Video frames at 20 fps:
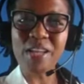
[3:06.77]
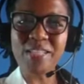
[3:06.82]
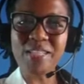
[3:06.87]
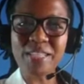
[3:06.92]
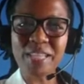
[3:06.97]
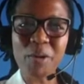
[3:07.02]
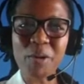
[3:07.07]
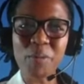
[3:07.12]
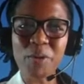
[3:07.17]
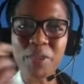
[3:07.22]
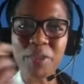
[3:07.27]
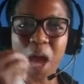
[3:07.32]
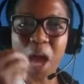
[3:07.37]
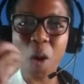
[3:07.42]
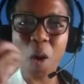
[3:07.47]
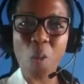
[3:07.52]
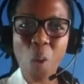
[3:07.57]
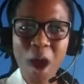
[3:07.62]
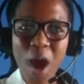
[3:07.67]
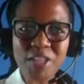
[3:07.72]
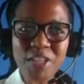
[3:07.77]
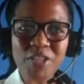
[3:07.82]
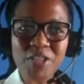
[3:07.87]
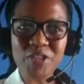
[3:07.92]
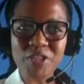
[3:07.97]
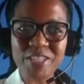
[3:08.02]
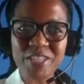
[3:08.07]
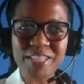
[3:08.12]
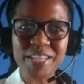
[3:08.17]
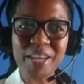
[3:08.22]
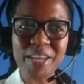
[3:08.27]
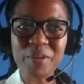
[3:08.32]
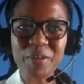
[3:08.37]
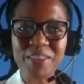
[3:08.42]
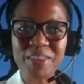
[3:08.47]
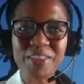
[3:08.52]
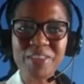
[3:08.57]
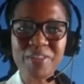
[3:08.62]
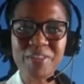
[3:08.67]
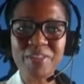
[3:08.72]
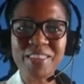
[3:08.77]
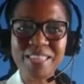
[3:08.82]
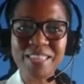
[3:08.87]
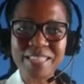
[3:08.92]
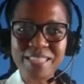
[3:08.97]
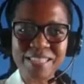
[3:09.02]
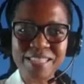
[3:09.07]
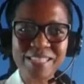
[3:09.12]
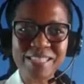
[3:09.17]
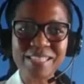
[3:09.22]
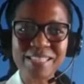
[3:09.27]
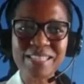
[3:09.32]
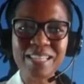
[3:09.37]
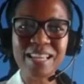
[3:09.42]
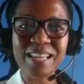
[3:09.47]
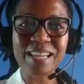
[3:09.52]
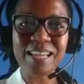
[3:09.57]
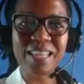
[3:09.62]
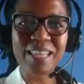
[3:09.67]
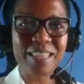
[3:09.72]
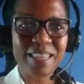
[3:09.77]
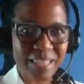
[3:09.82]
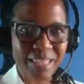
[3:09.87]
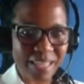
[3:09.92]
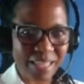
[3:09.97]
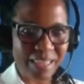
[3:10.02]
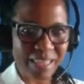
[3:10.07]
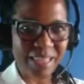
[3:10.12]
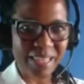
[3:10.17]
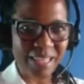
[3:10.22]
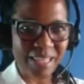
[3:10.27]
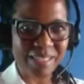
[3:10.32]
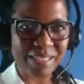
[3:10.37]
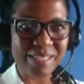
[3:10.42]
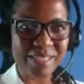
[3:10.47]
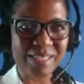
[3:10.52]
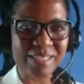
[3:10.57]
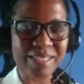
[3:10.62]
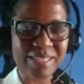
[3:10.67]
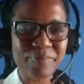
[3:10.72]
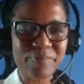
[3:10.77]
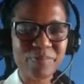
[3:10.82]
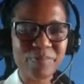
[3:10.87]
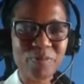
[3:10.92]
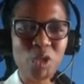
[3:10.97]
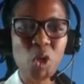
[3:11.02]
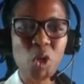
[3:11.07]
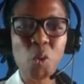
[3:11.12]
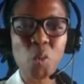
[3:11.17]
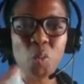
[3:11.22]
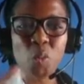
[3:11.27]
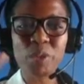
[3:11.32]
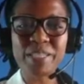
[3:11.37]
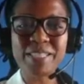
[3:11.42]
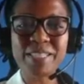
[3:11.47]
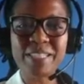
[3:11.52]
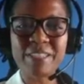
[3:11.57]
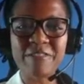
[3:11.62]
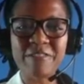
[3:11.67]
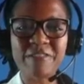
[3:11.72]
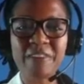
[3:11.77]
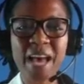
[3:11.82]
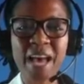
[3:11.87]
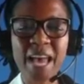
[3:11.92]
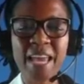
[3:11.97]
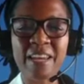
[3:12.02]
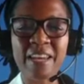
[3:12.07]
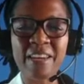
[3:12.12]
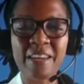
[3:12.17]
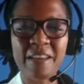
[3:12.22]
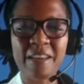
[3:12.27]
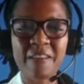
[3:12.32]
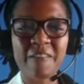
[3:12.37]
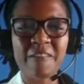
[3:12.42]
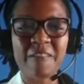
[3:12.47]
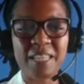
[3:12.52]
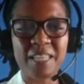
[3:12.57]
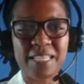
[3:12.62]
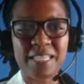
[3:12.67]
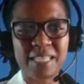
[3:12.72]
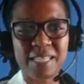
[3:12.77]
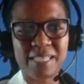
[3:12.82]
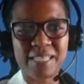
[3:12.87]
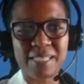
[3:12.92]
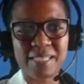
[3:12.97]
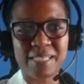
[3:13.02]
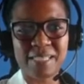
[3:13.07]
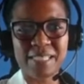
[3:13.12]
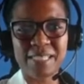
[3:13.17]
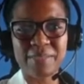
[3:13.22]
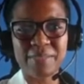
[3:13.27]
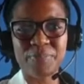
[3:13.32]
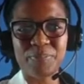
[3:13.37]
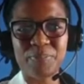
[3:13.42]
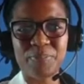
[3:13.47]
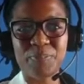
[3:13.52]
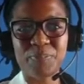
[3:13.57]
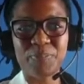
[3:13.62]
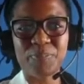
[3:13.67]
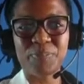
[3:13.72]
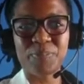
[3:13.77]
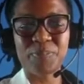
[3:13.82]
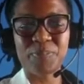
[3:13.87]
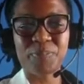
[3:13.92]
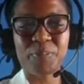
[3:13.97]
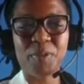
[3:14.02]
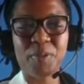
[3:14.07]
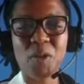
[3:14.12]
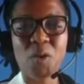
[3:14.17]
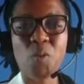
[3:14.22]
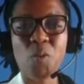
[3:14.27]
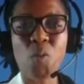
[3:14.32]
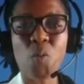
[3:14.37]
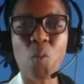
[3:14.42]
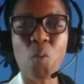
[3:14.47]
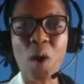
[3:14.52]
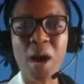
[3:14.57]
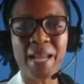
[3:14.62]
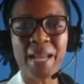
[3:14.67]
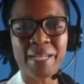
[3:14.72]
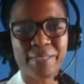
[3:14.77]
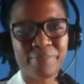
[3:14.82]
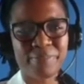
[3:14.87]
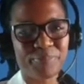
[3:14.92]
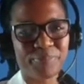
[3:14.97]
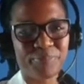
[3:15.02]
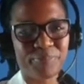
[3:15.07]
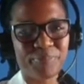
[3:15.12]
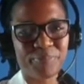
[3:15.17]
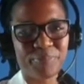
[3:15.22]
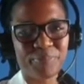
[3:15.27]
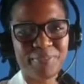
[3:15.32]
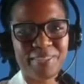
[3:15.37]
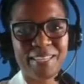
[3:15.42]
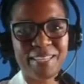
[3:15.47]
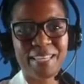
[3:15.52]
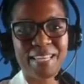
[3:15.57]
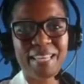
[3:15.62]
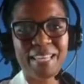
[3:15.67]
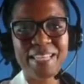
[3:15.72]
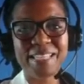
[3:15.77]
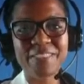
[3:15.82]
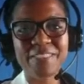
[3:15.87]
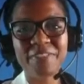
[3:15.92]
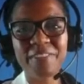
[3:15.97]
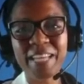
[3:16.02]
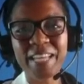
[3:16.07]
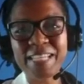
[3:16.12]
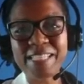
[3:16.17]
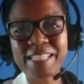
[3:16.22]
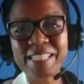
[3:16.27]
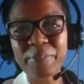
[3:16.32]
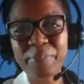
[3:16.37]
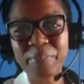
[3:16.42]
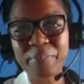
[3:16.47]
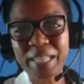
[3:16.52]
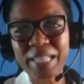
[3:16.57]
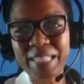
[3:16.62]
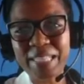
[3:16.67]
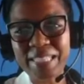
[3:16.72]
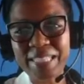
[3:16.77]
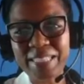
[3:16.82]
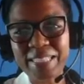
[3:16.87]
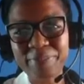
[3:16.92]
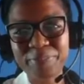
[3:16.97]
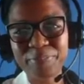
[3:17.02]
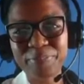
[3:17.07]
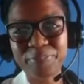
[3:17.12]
to share with I want to share with you these three things which define fitness. One is flexibility.